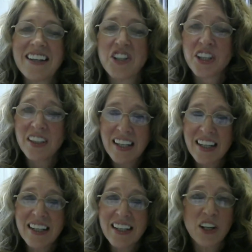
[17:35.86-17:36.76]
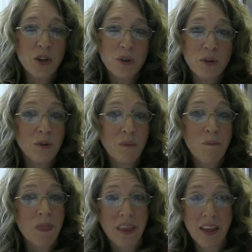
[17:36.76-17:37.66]
Jillian, who
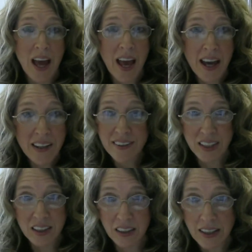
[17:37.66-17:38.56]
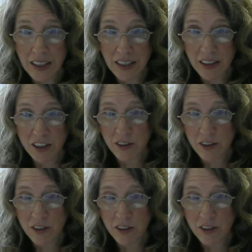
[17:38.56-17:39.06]
hated to clean